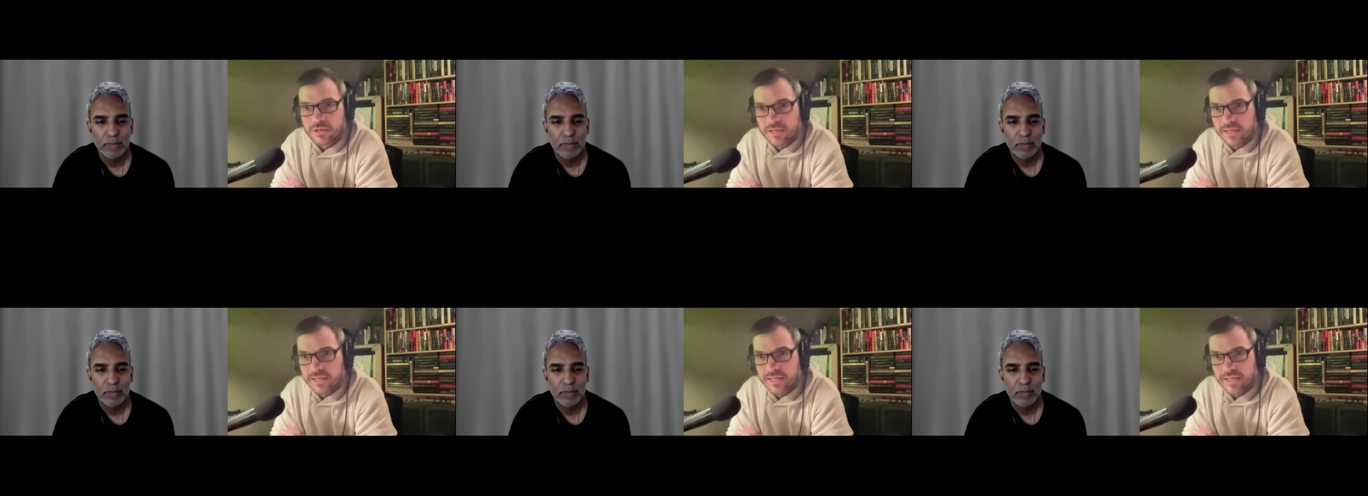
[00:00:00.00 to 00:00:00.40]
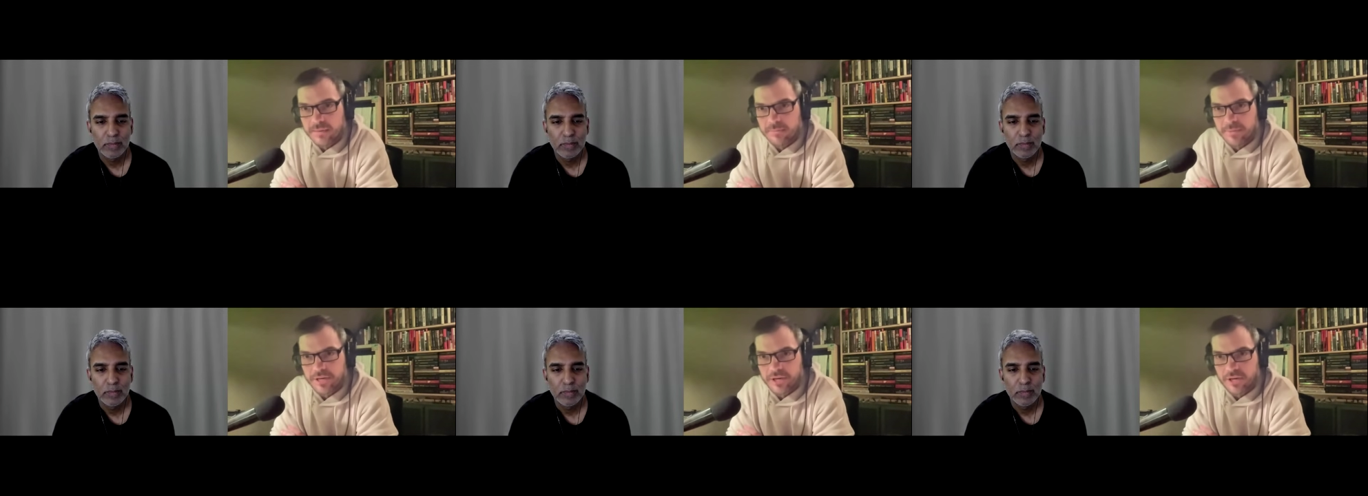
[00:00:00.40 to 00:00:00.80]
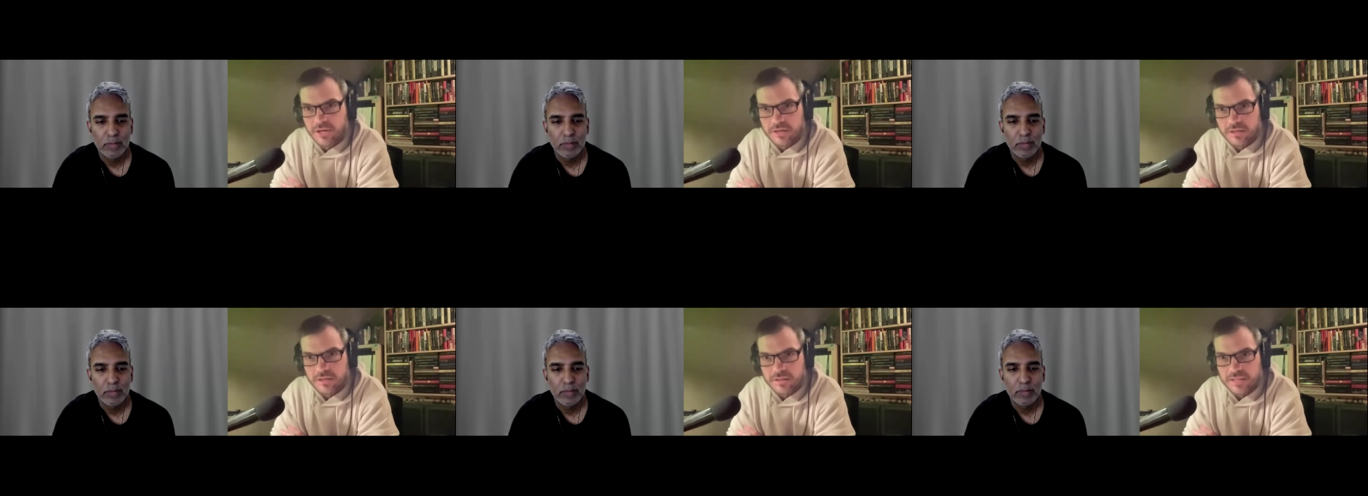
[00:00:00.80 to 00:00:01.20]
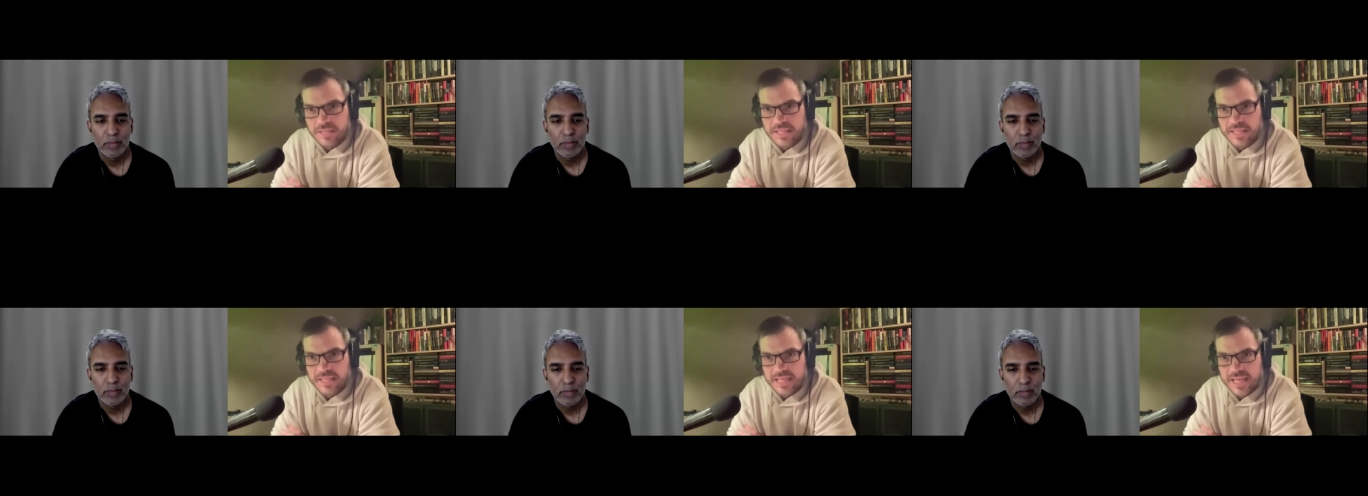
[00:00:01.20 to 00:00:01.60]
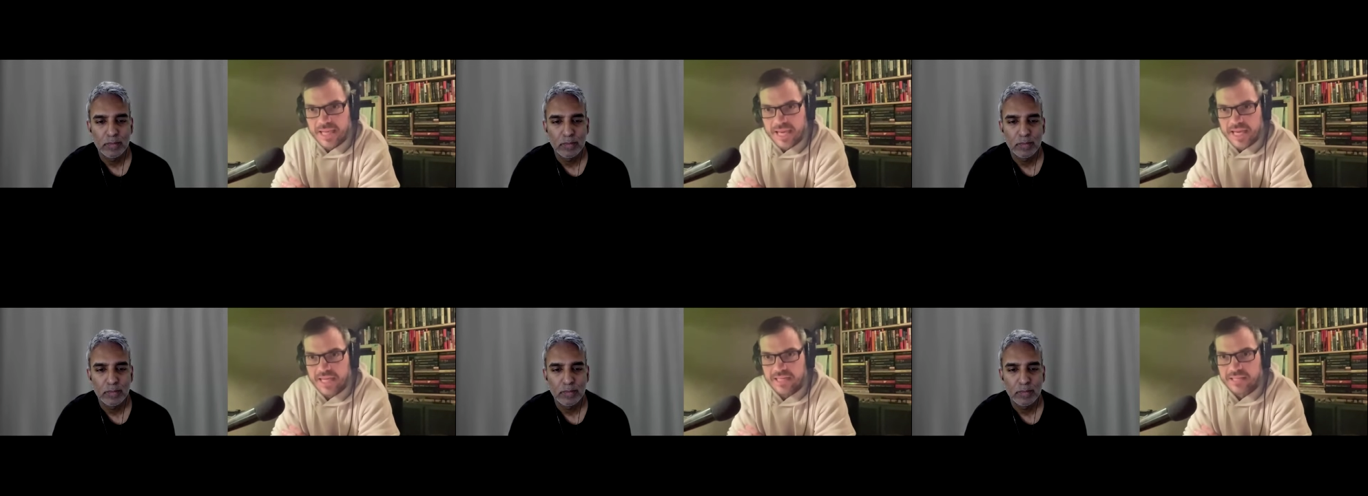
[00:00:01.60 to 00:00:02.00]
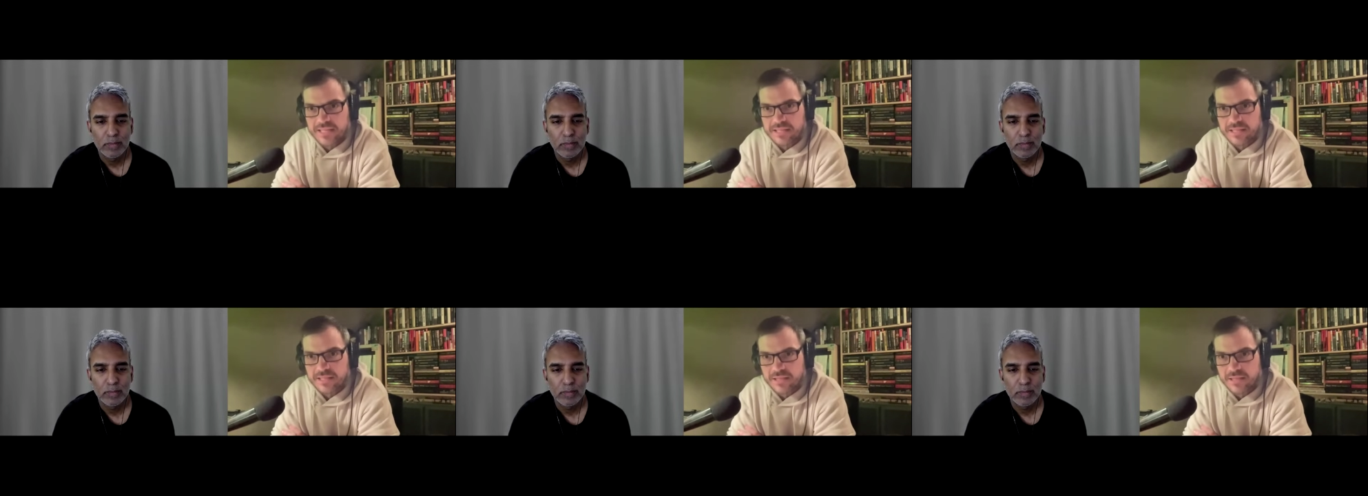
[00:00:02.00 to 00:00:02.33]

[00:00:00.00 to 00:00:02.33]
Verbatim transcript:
Speaker 1: in lebanon they they can't.